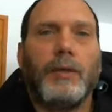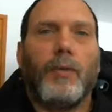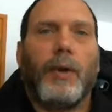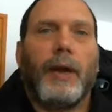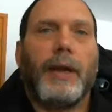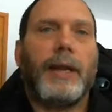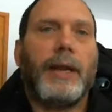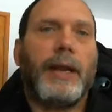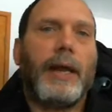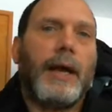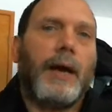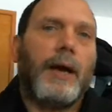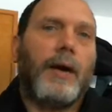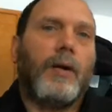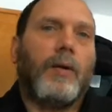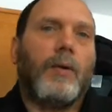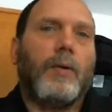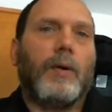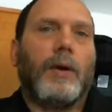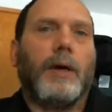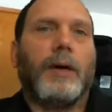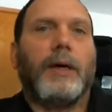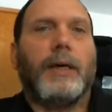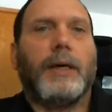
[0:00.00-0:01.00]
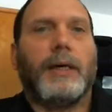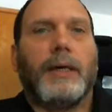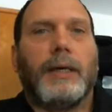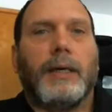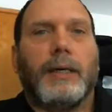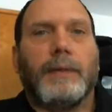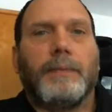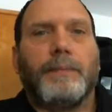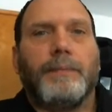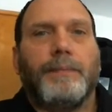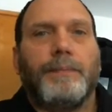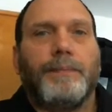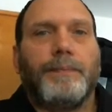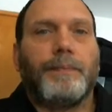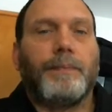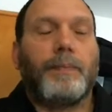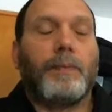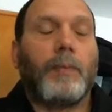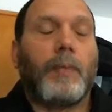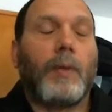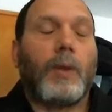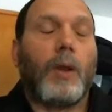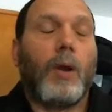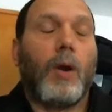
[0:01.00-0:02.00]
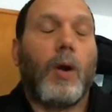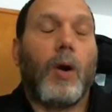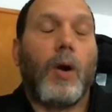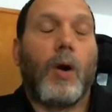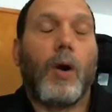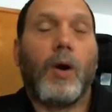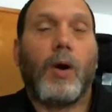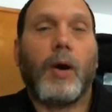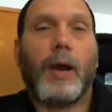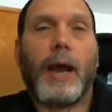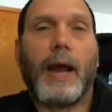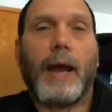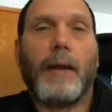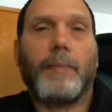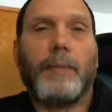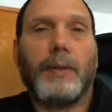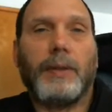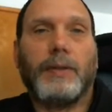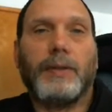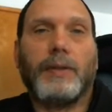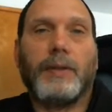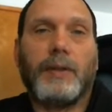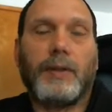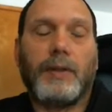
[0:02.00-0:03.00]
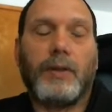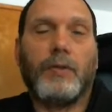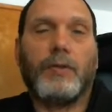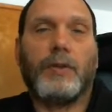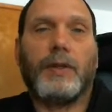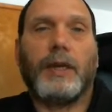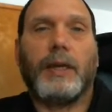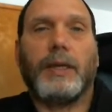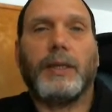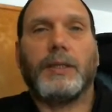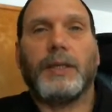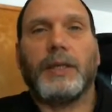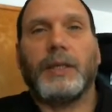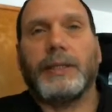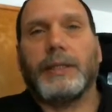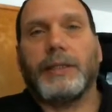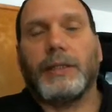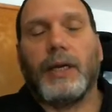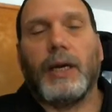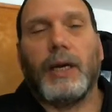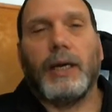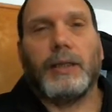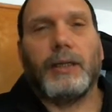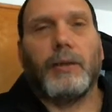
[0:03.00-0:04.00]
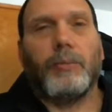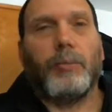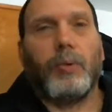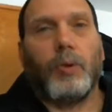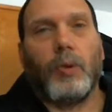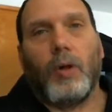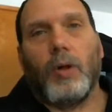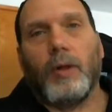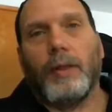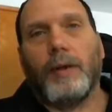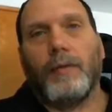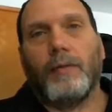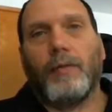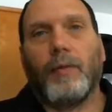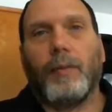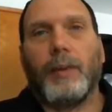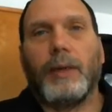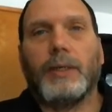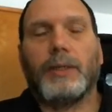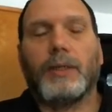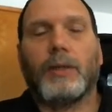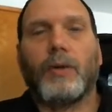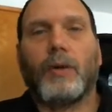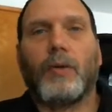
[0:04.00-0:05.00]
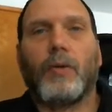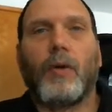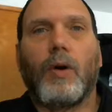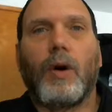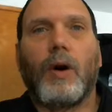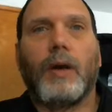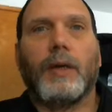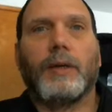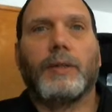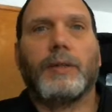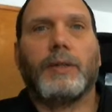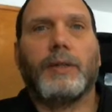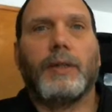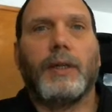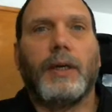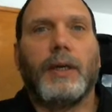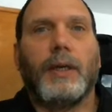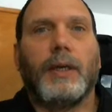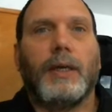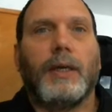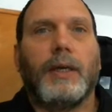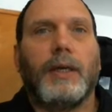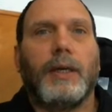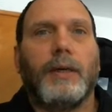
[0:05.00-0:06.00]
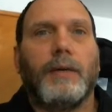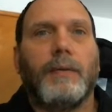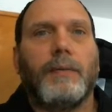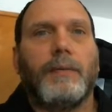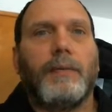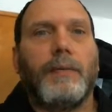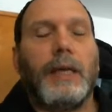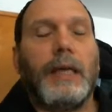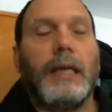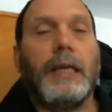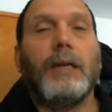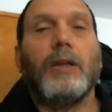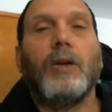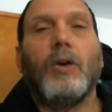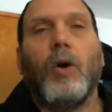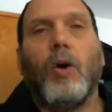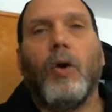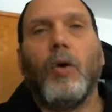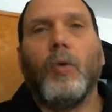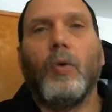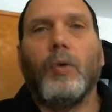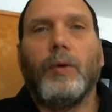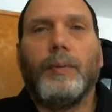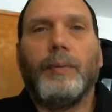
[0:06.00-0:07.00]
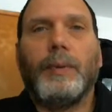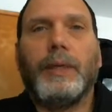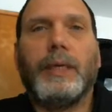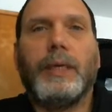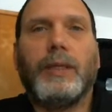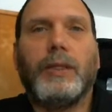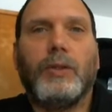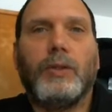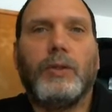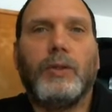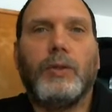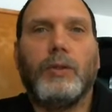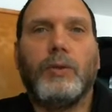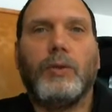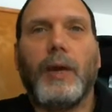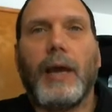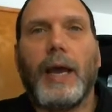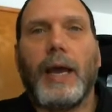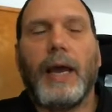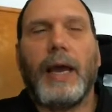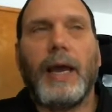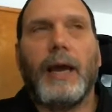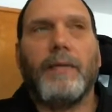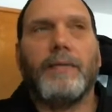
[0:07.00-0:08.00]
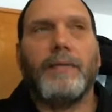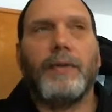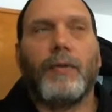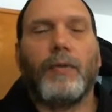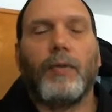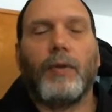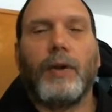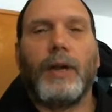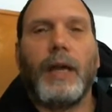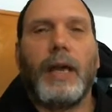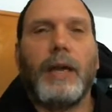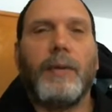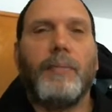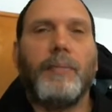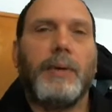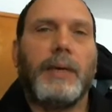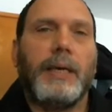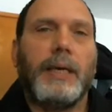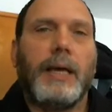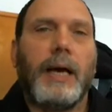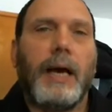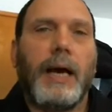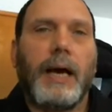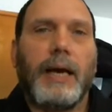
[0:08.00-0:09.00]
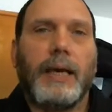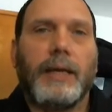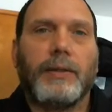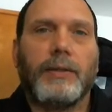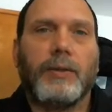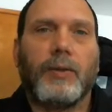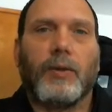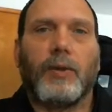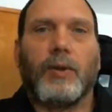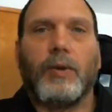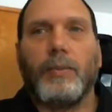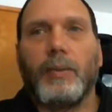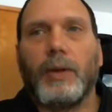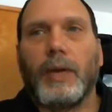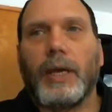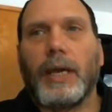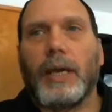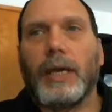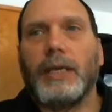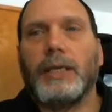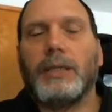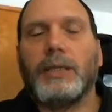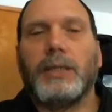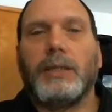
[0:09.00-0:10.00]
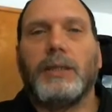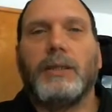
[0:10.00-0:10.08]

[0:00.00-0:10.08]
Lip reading: now, our app is using a JSON to pull all the information across. End goal would be to have different APIs or communication